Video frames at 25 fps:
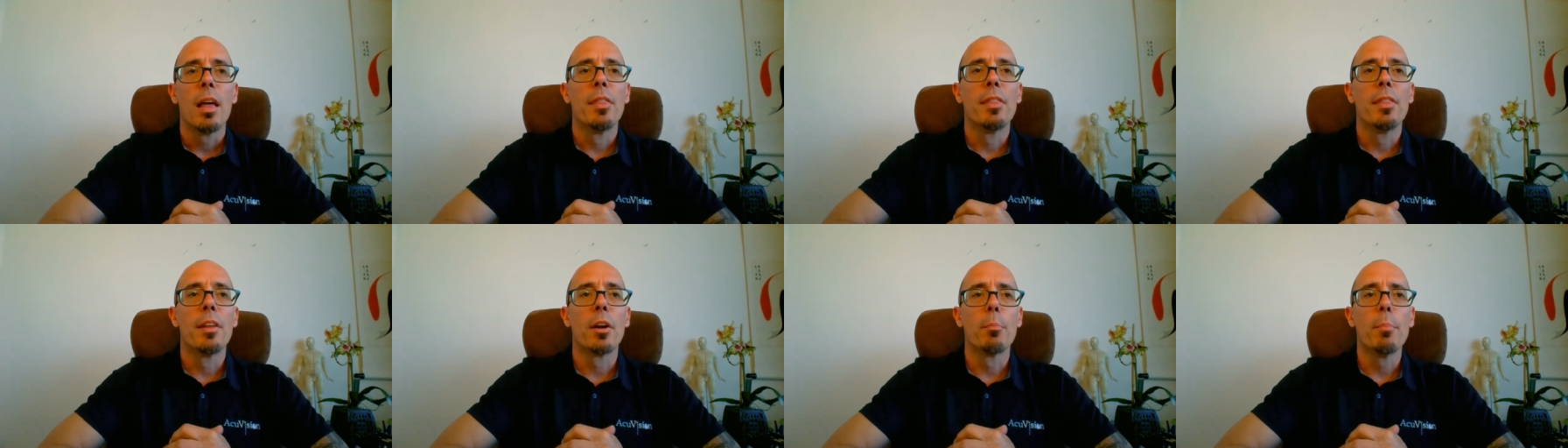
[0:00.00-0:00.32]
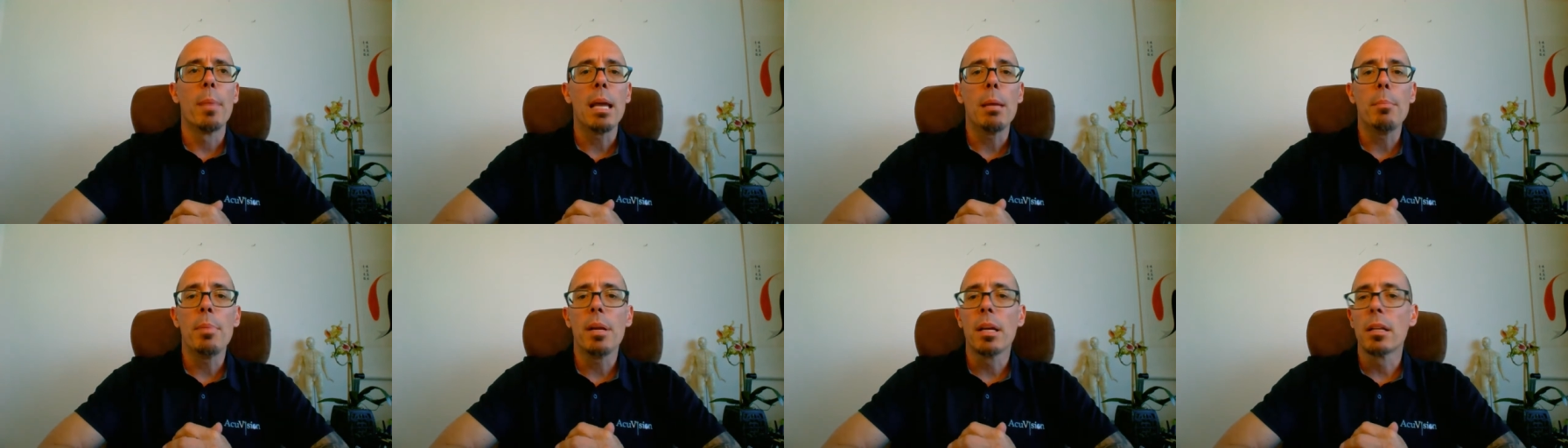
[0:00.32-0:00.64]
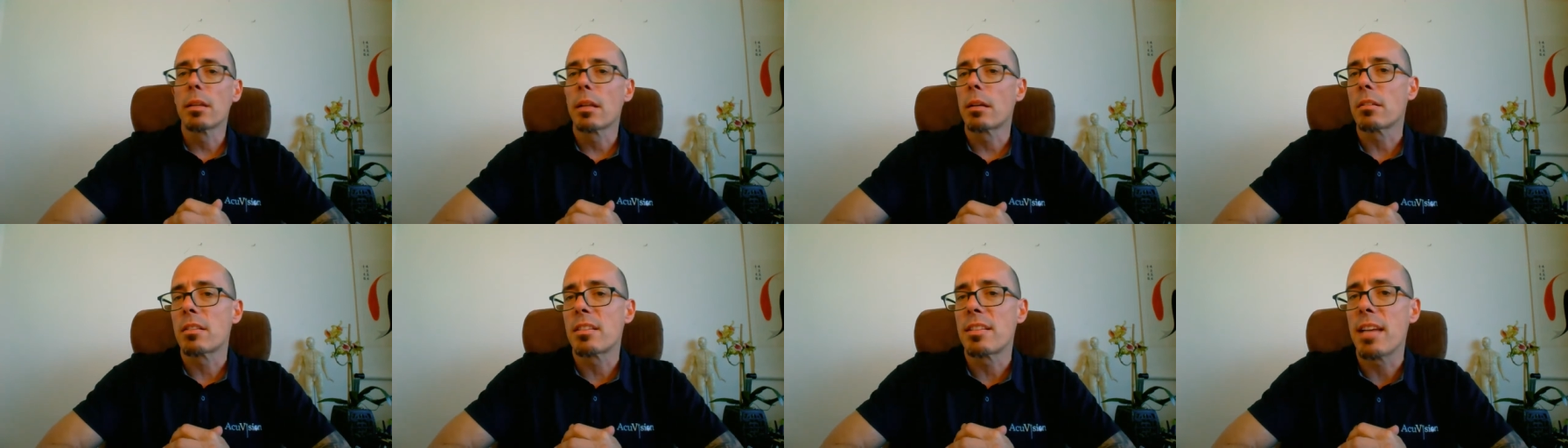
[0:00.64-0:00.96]
there may be a
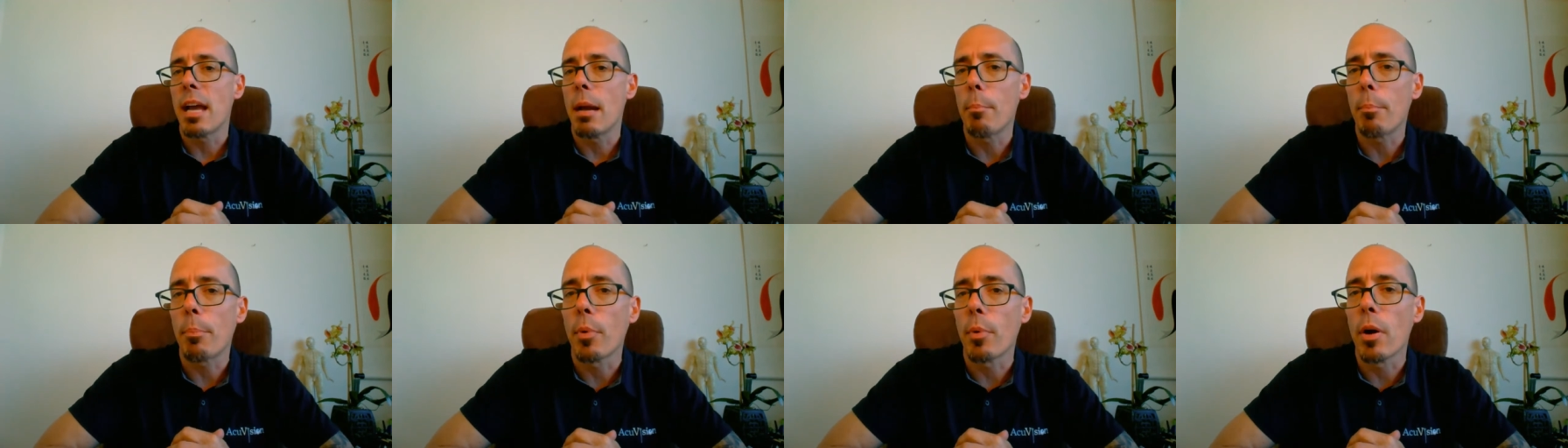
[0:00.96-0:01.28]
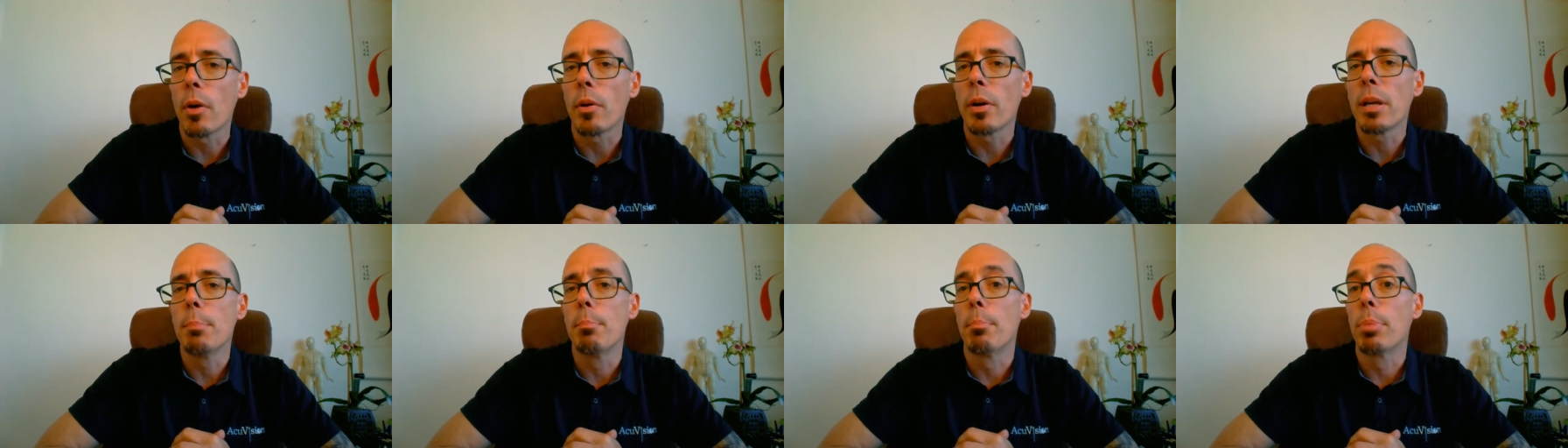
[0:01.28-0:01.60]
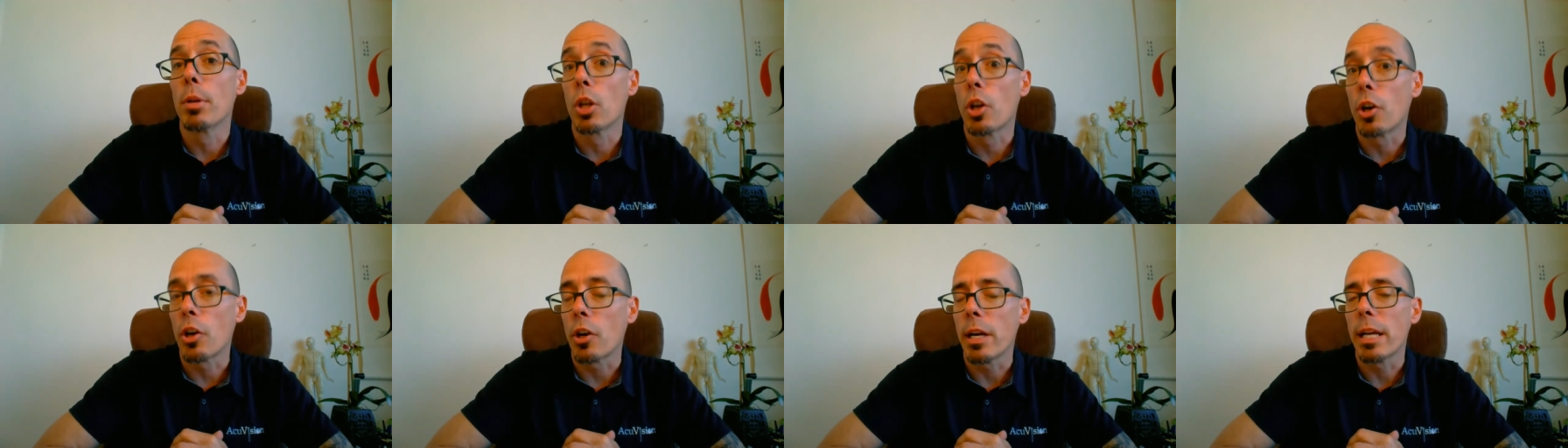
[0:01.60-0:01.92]
little temporary
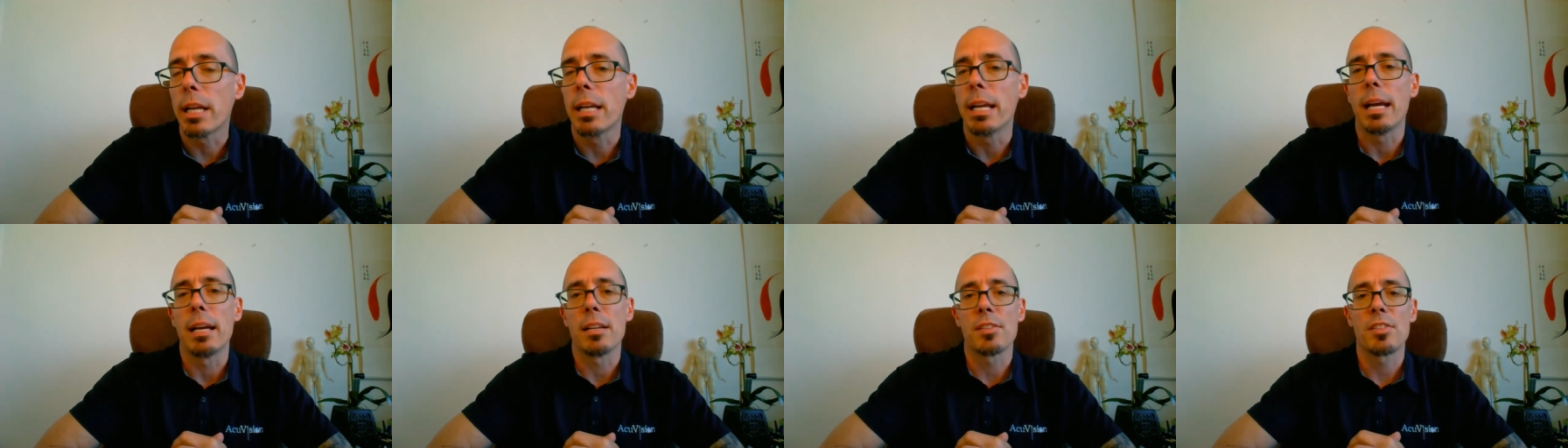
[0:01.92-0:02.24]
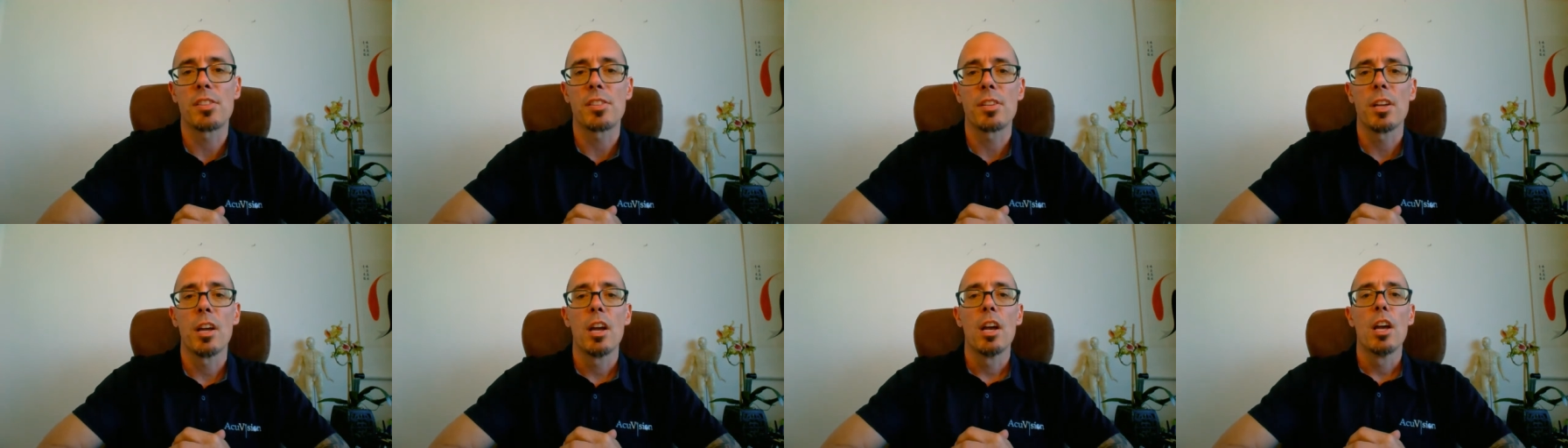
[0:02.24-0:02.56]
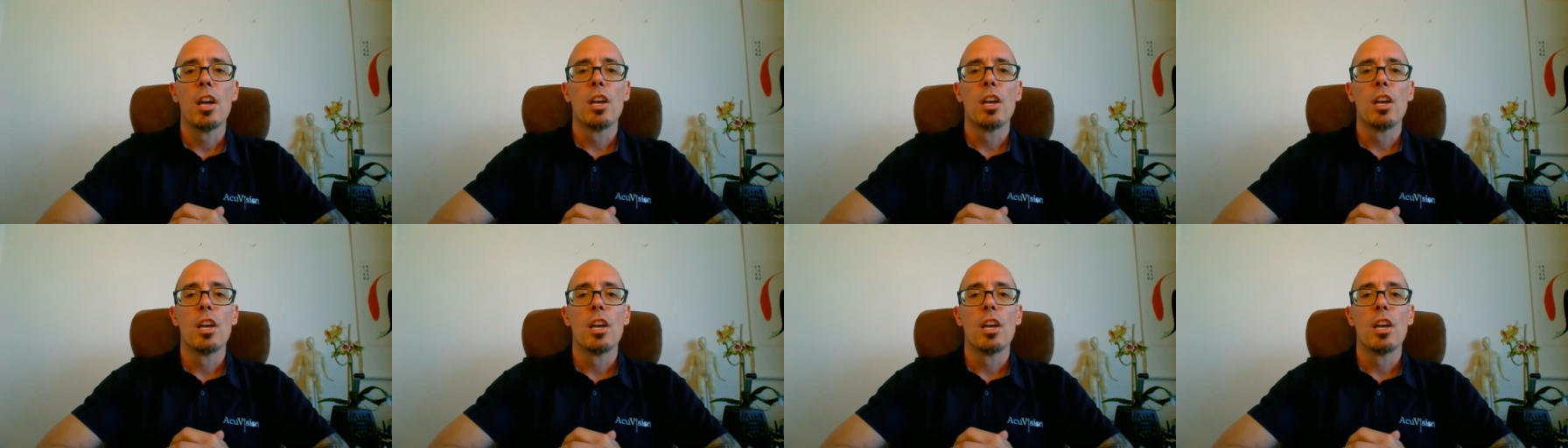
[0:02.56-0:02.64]
blurriness.